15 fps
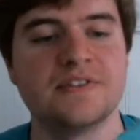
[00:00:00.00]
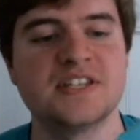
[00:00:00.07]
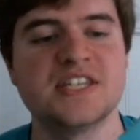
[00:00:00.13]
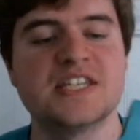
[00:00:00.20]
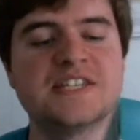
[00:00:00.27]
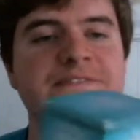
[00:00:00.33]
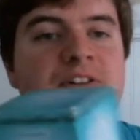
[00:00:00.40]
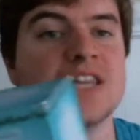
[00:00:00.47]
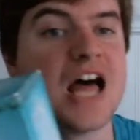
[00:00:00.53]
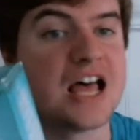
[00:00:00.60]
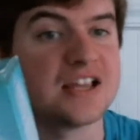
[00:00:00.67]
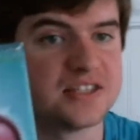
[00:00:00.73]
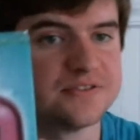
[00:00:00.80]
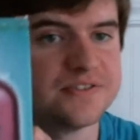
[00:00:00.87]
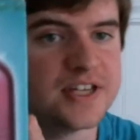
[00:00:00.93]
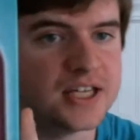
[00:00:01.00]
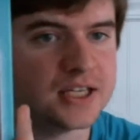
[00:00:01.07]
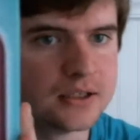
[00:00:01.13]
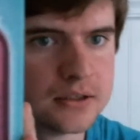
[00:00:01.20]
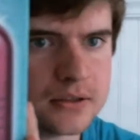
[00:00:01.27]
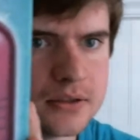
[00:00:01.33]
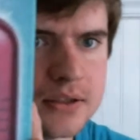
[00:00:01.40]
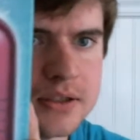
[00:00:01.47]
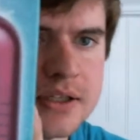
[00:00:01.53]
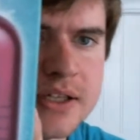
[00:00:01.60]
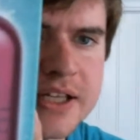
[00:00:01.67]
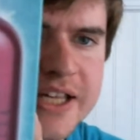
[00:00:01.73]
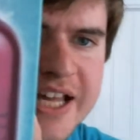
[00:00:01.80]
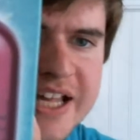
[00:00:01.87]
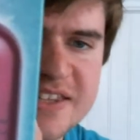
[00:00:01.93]
This is Philosophy.
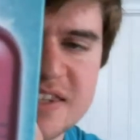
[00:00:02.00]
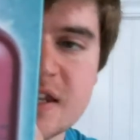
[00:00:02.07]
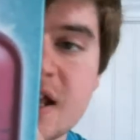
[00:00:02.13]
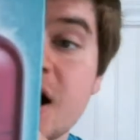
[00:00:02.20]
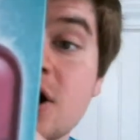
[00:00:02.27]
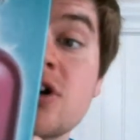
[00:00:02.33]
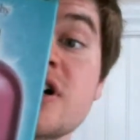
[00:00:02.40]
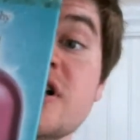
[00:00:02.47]
It's a